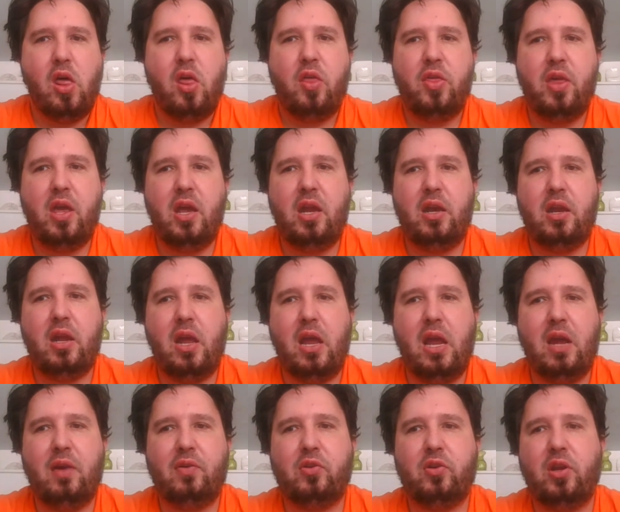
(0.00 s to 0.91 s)
Then
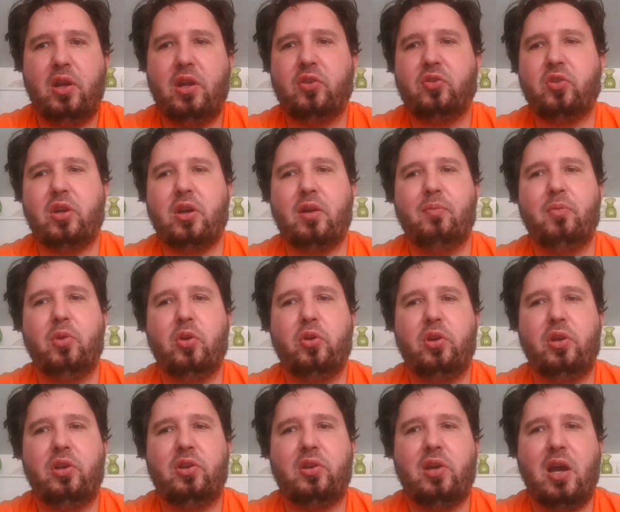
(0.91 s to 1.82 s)
it's like a
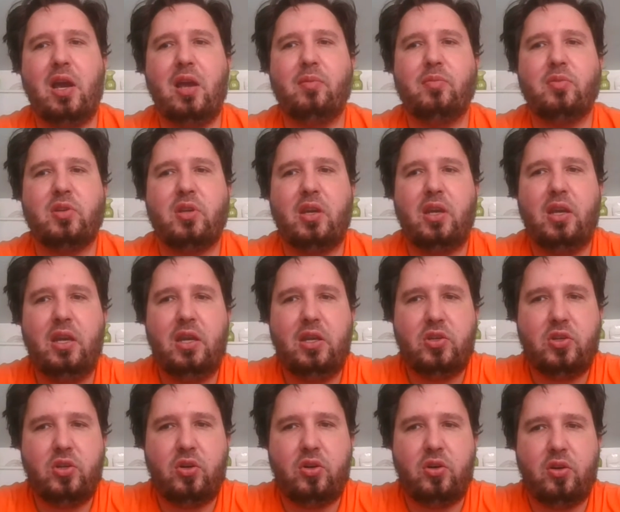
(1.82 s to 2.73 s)
million times
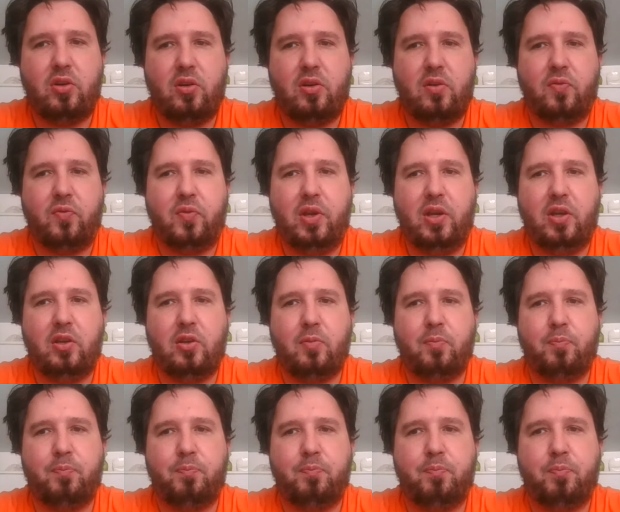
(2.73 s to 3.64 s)
easier to defeat the
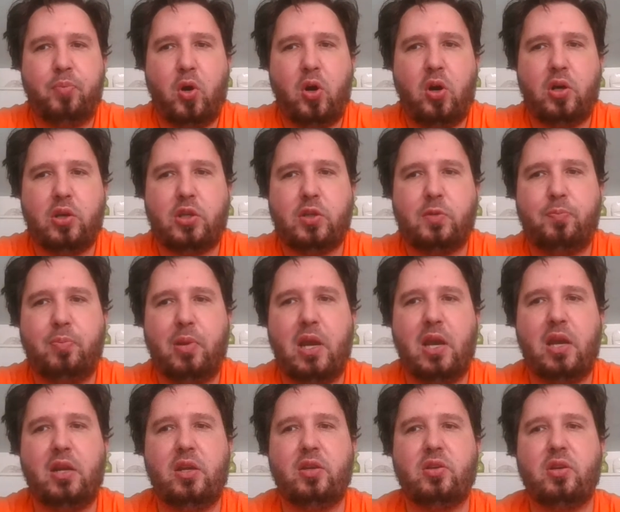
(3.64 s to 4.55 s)
boss
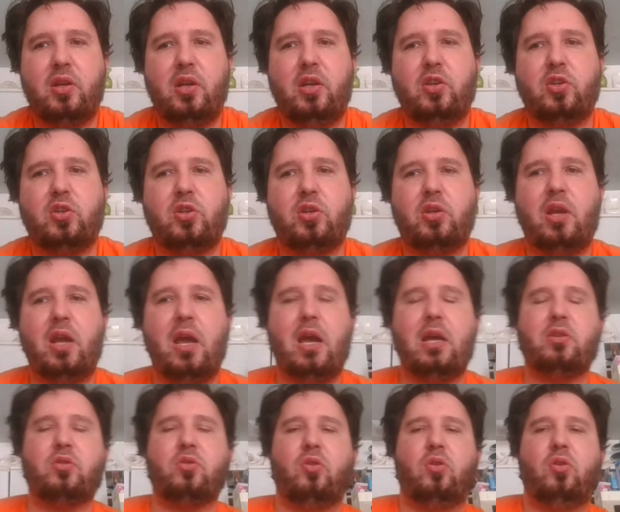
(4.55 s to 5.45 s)
baddies at each
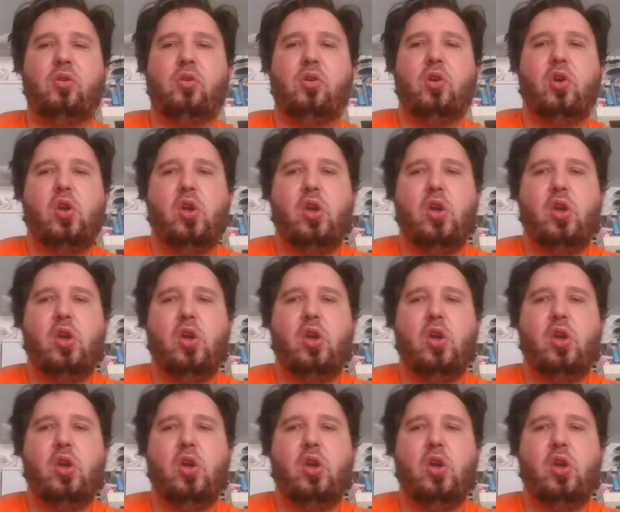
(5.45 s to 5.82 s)
castle